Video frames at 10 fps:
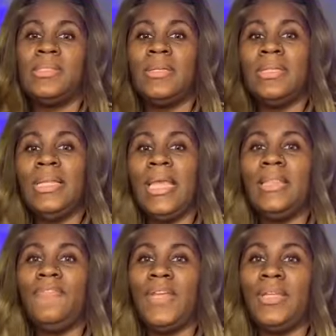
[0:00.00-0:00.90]
So look
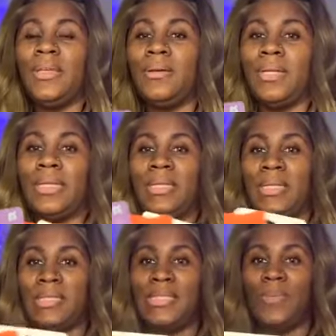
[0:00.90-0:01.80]
at the video and
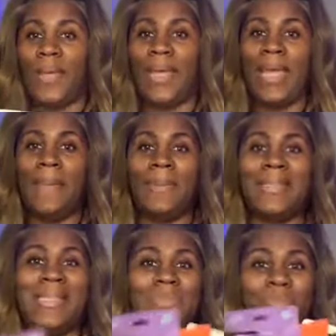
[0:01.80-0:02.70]
look and see what
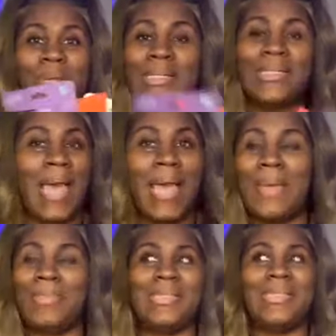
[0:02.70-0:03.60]
happened. This real
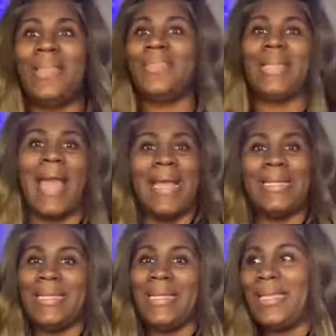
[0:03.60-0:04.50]
time is nothing
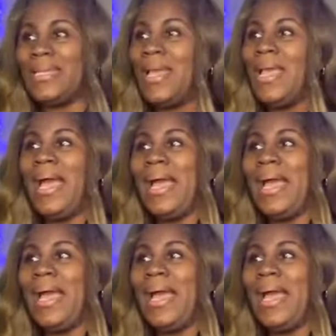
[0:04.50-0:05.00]
I did.